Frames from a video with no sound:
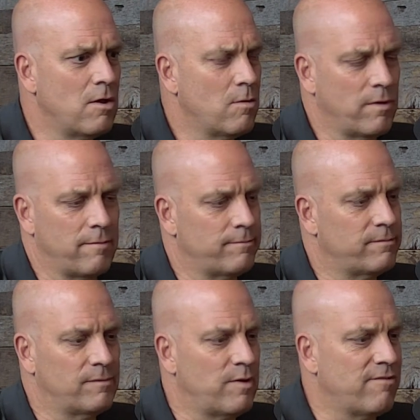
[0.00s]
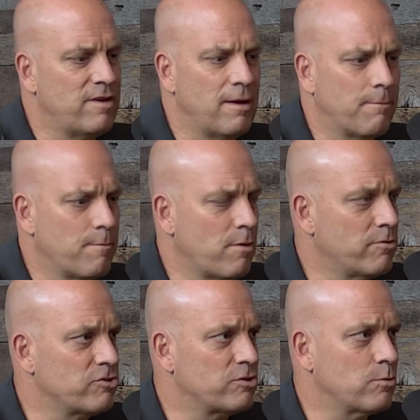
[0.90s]
We have a Net Promoter
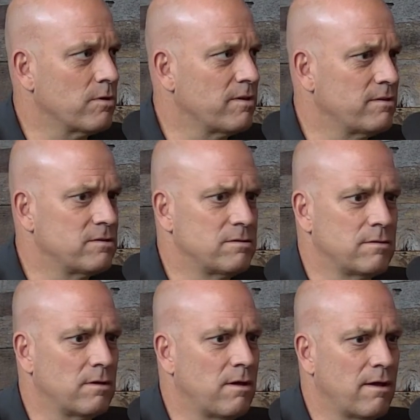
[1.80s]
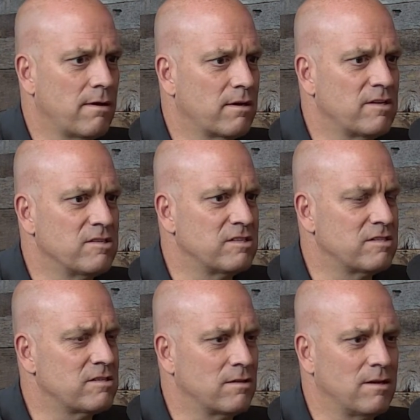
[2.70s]
Score that's
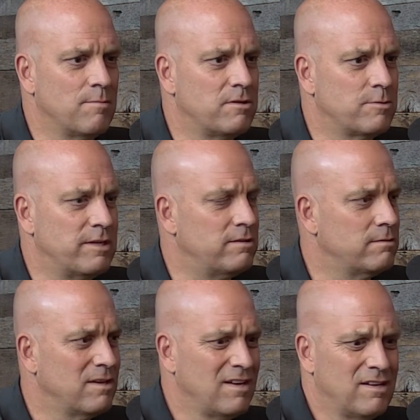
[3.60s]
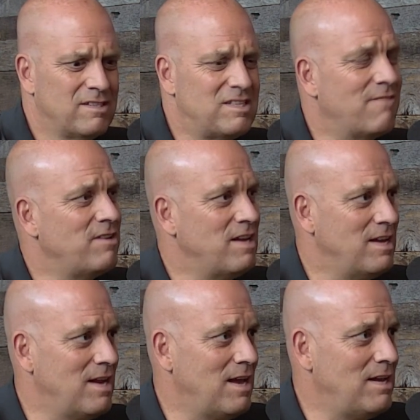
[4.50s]
consistently between 70
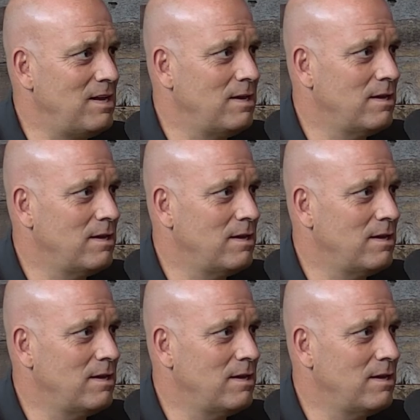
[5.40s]
and 80.